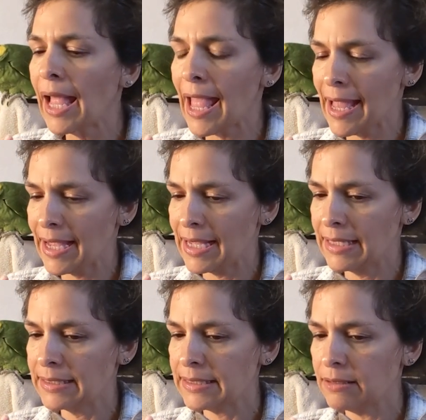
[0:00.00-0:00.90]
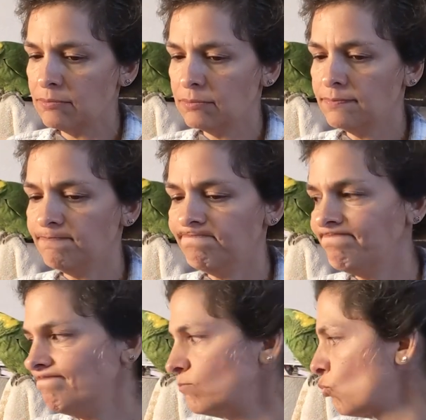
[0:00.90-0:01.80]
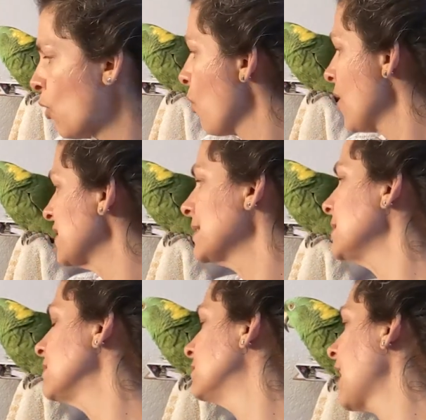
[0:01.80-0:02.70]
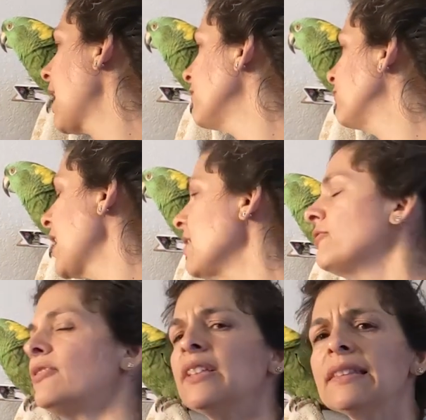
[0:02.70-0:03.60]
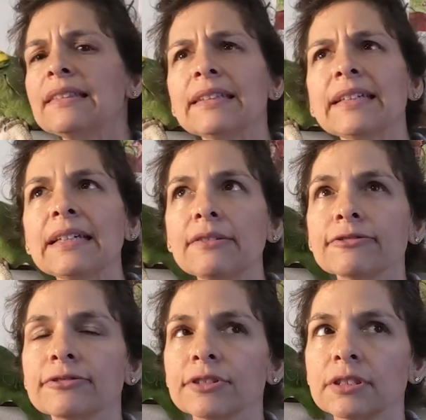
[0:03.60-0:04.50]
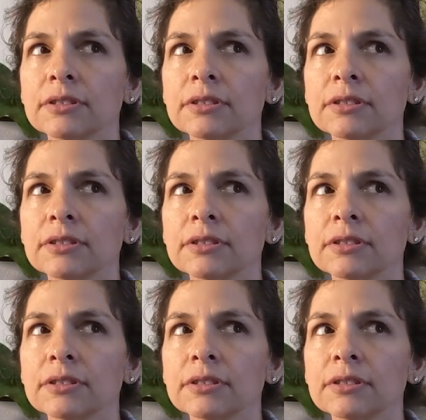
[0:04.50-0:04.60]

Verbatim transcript: and... what was it? Alfalfa leaf